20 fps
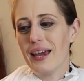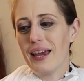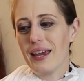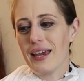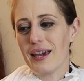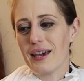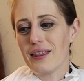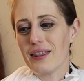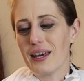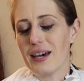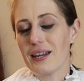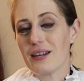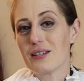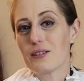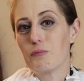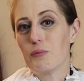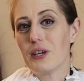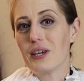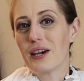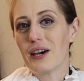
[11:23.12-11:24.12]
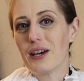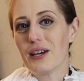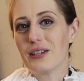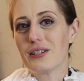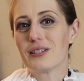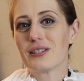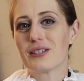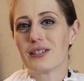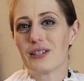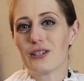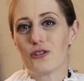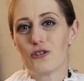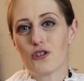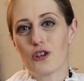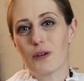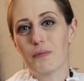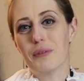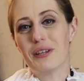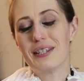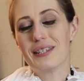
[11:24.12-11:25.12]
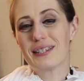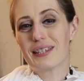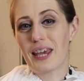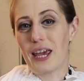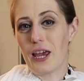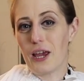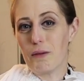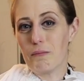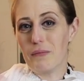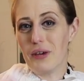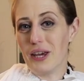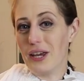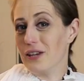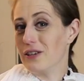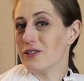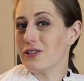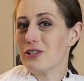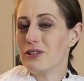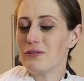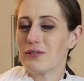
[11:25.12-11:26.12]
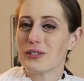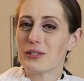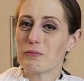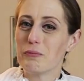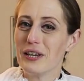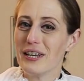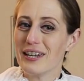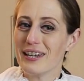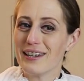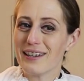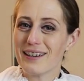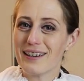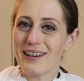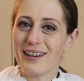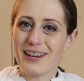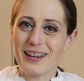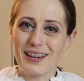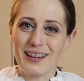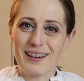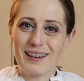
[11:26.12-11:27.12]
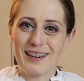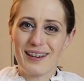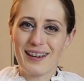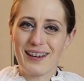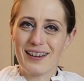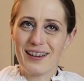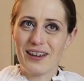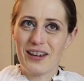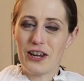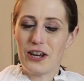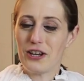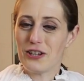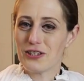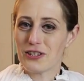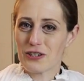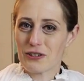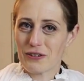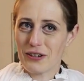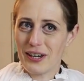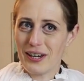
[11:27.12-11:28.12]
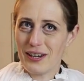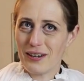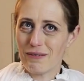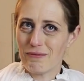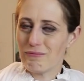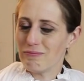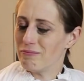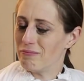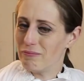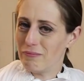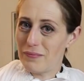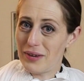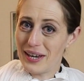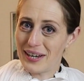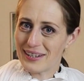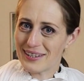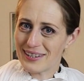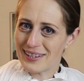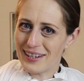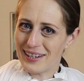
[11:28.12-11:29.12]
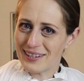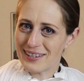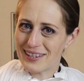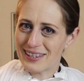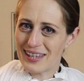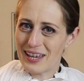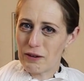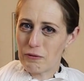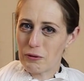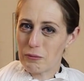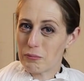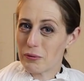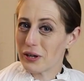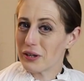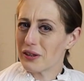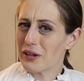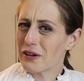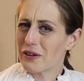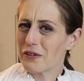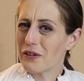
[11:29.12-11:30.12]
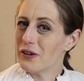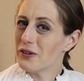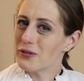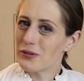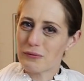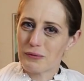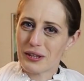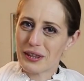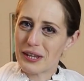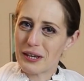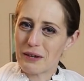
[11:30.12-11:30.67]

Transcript: And that is because Germans came into Sweden in history. It makes sense they would bring their clothes with